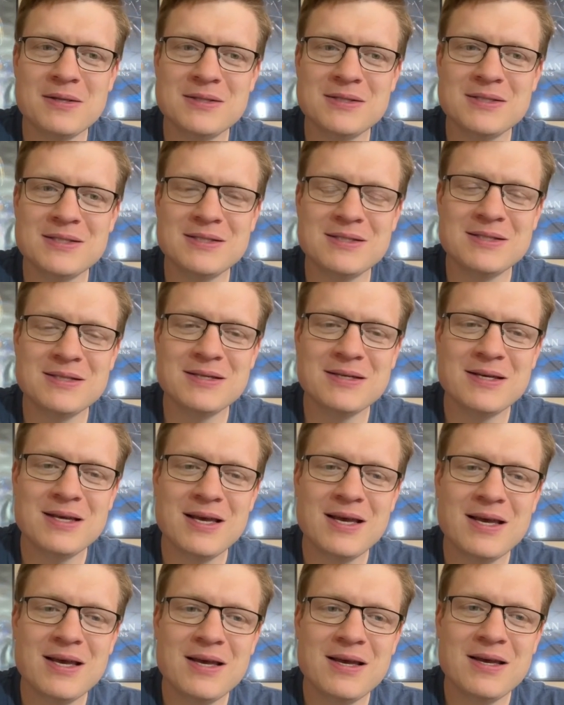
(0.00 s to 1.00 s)
This is
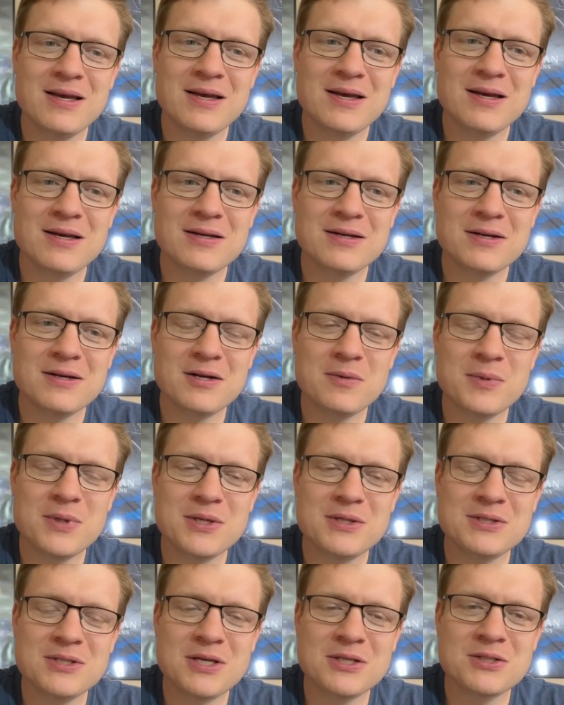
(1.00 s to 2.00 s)
going to be
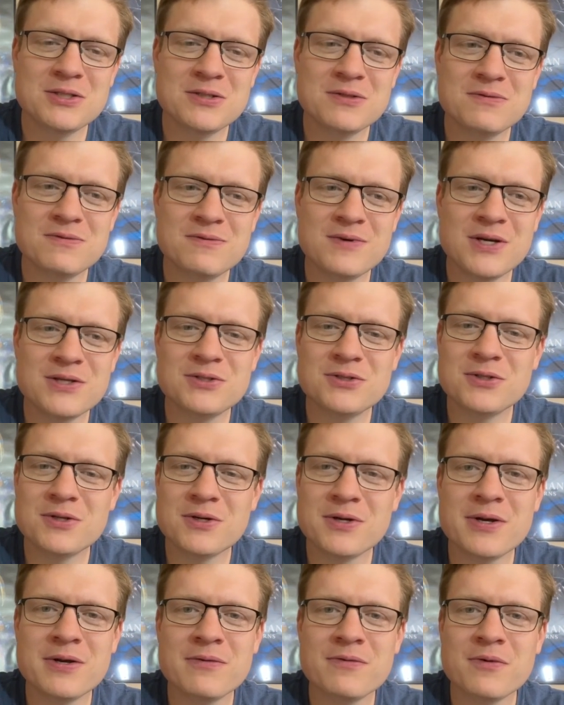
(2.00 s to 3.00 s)
such a fun
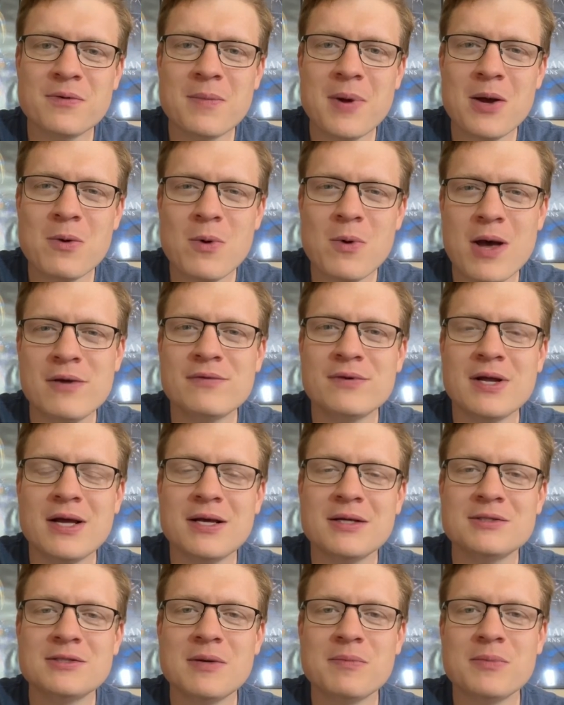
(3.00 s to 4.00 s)
journey for my wife and I,
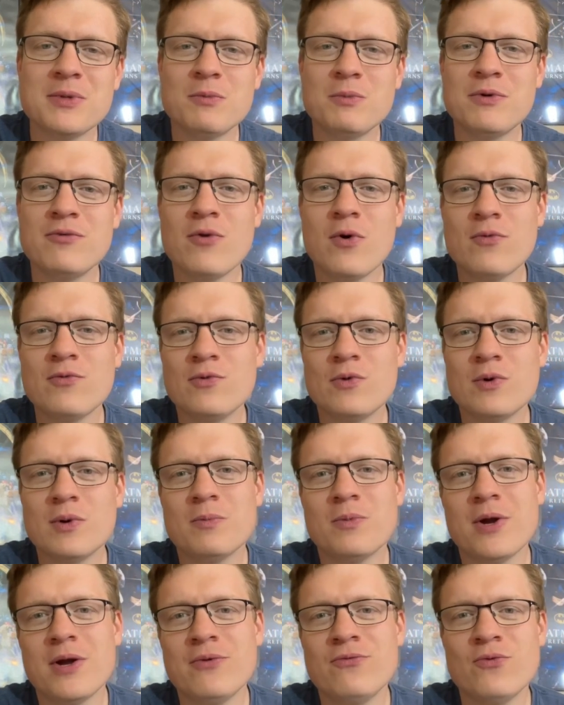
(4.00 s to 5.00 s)
and something we've hoped for and
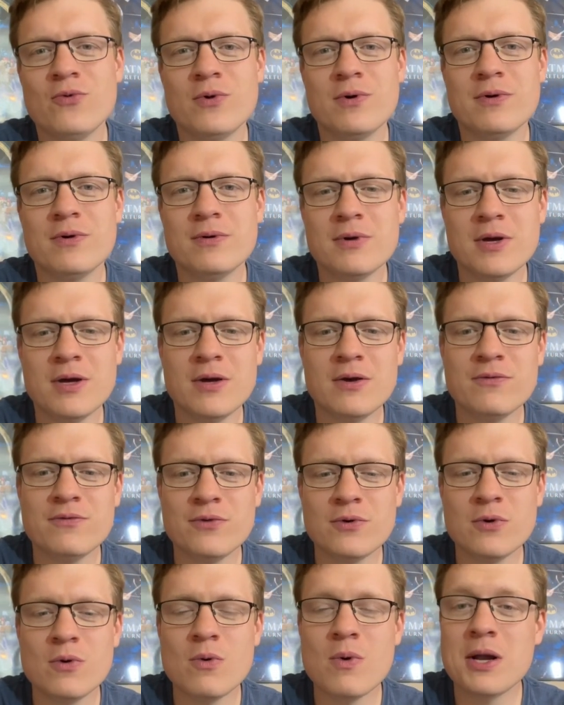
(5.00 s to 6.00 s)
prayed for
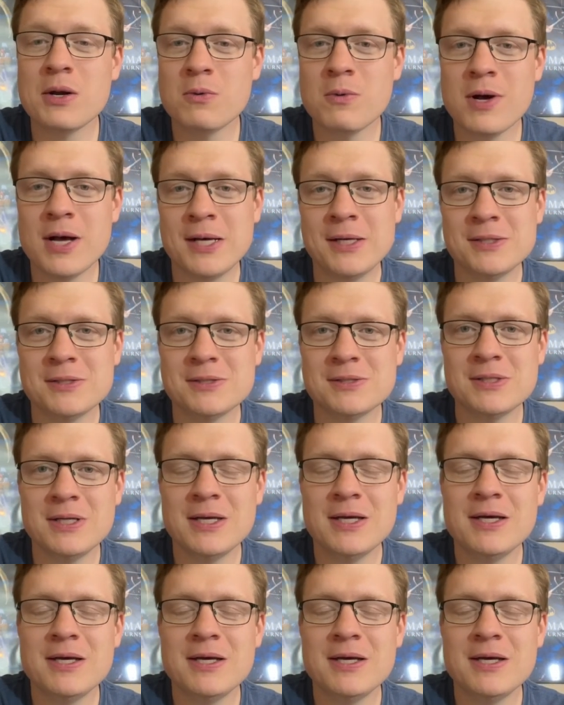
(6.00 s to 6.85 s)
quite a while.